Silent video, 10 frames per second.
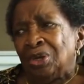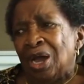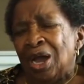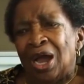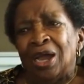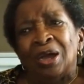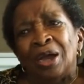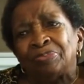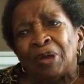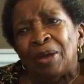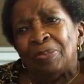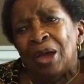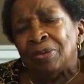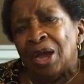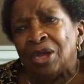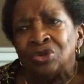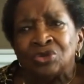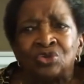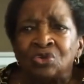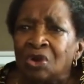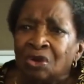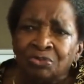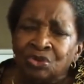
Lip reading: I used to